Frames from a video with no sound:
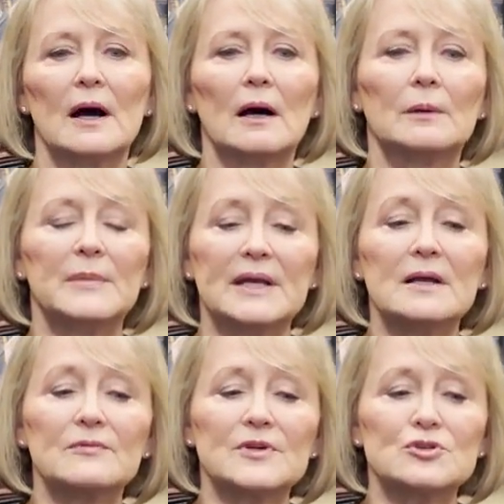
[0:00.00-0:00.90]

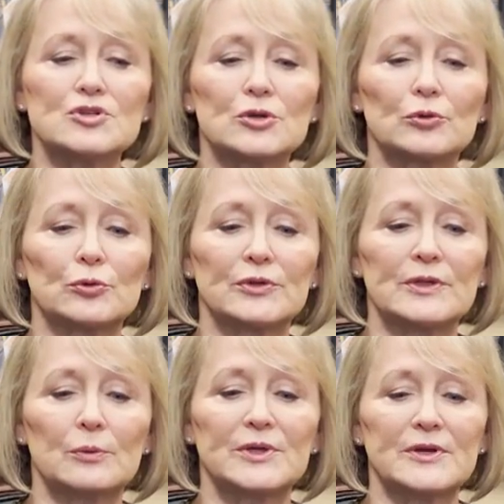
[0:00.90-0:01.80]
Many of these children
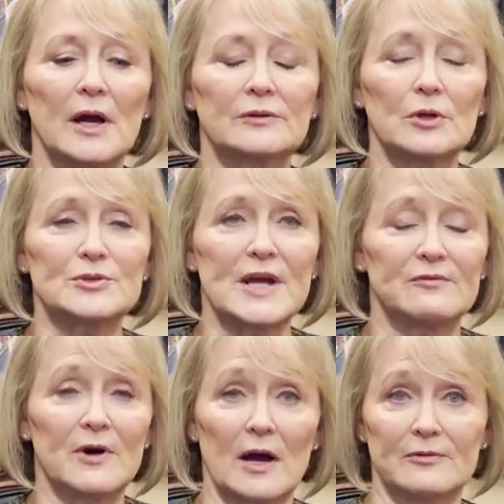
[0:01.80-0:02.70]
that we diagnose
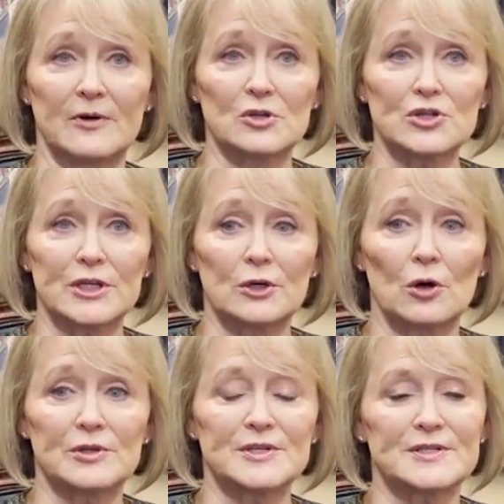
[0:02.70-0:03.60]
have high-functioning
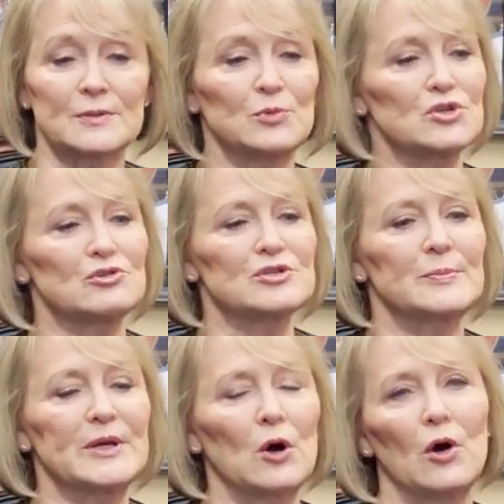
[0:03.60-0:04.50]
autism, which used to
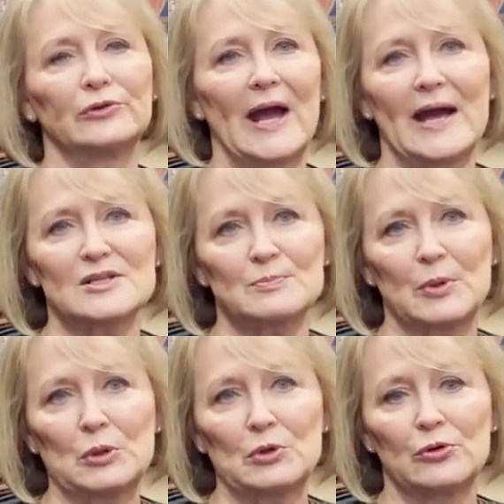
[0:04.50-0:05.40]
be called
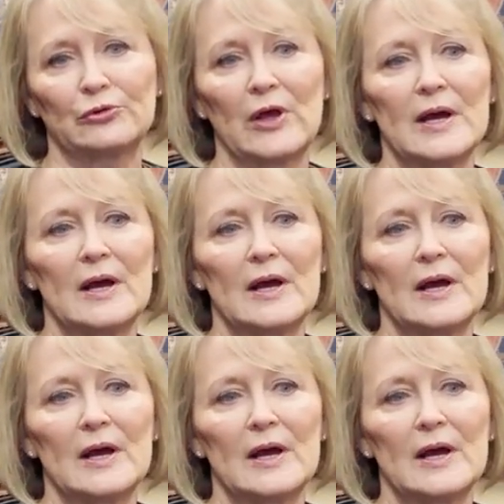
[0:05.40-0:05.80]
Asperger's.